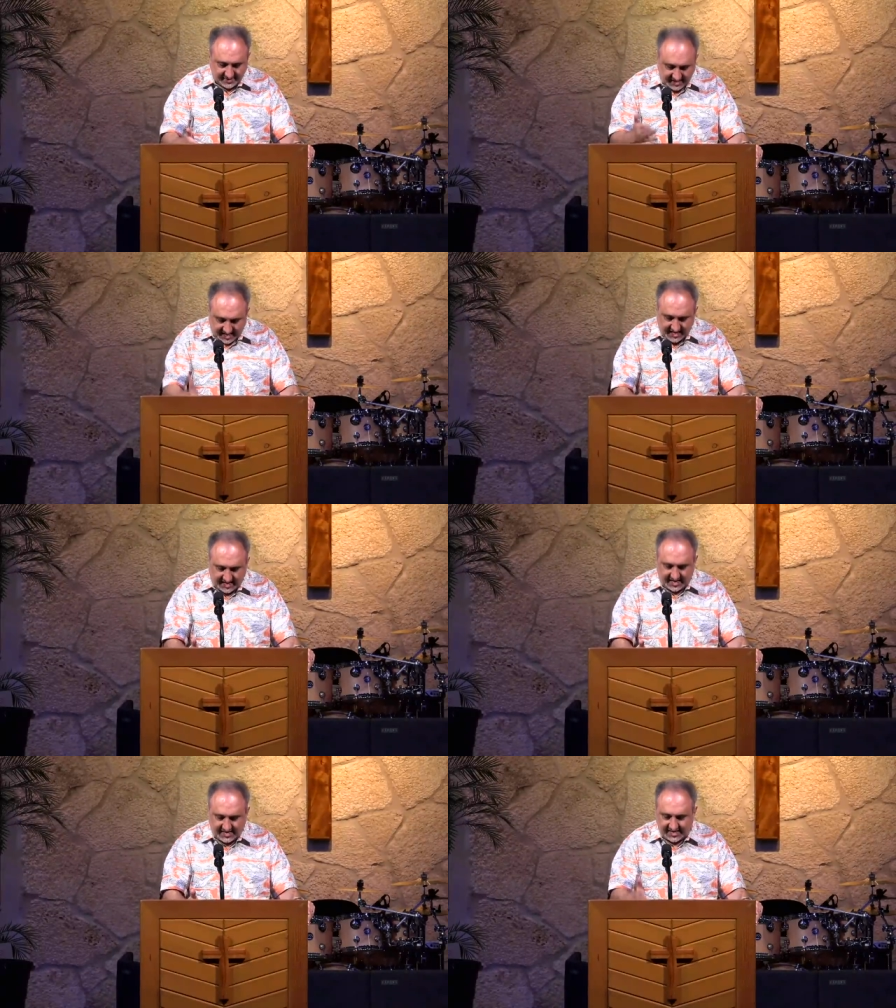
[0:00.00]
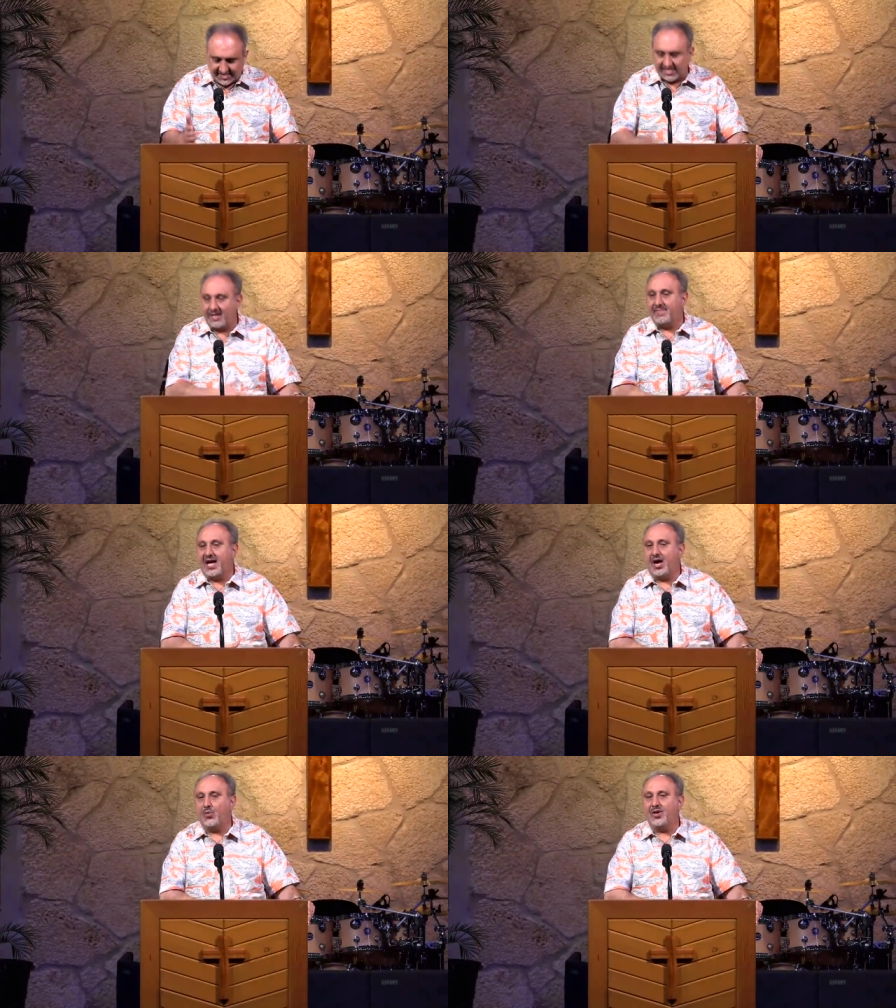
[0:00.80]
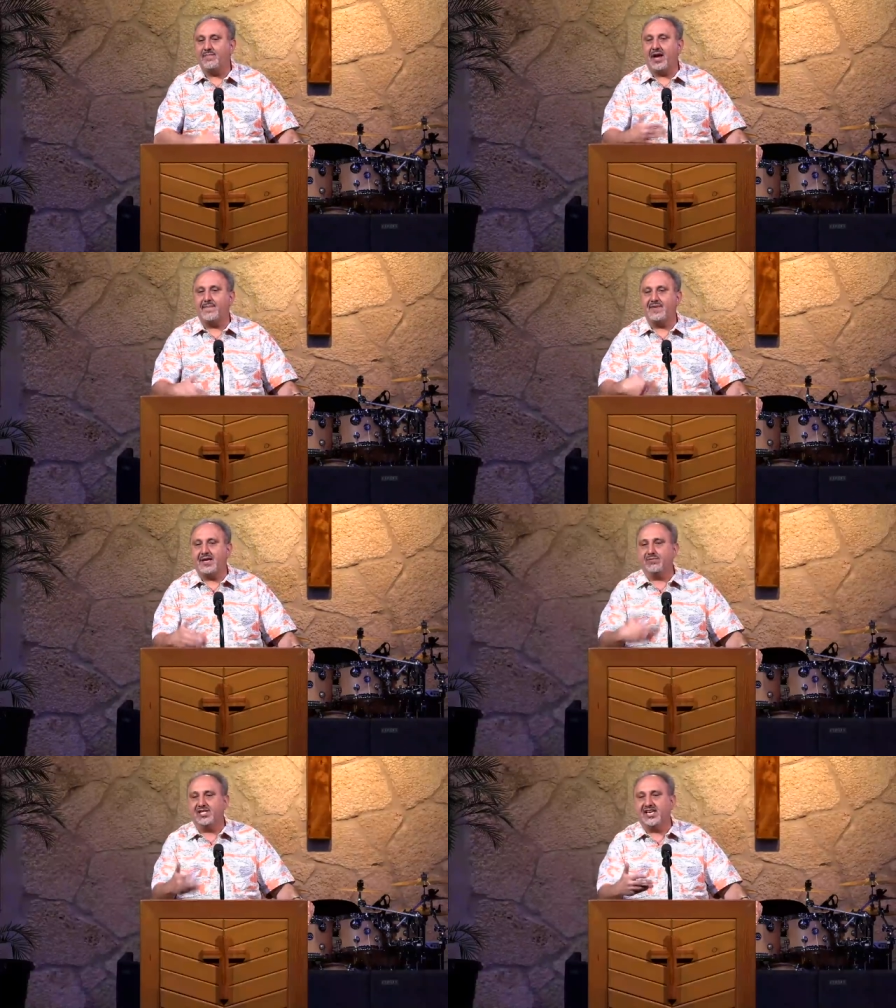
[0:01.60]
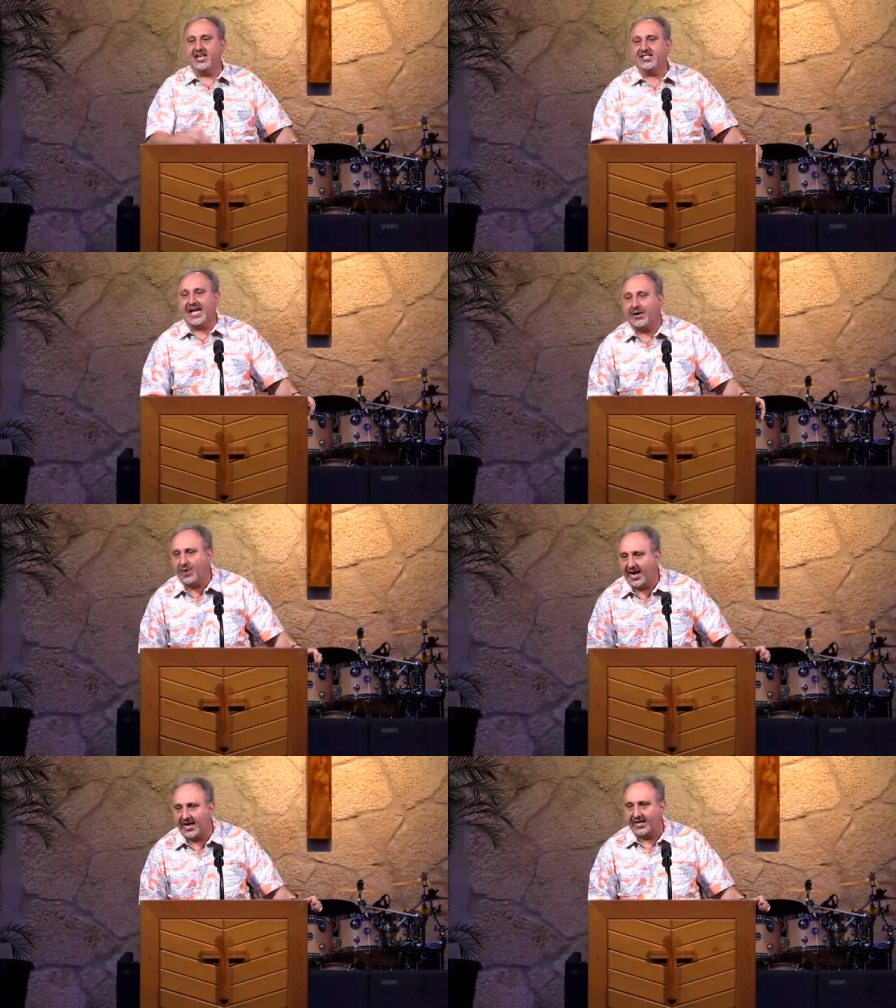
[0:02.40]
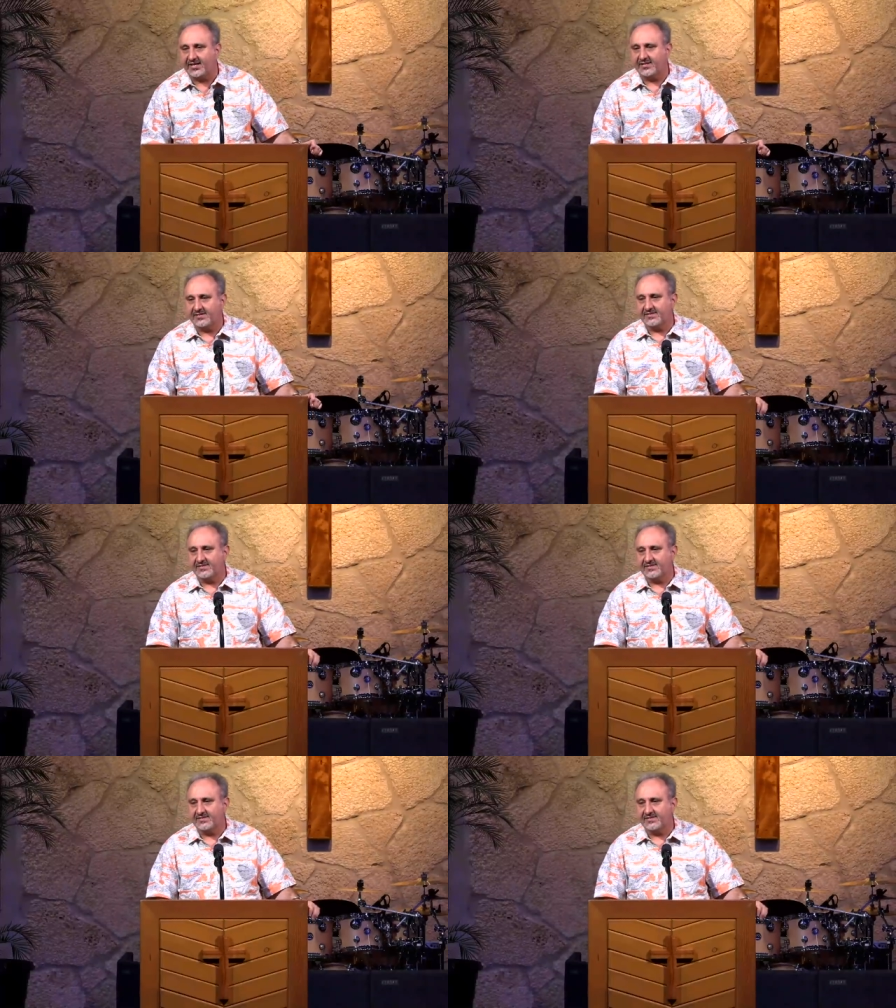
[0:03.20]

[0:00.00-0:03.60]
thinking that somehow we might be able to get it that way.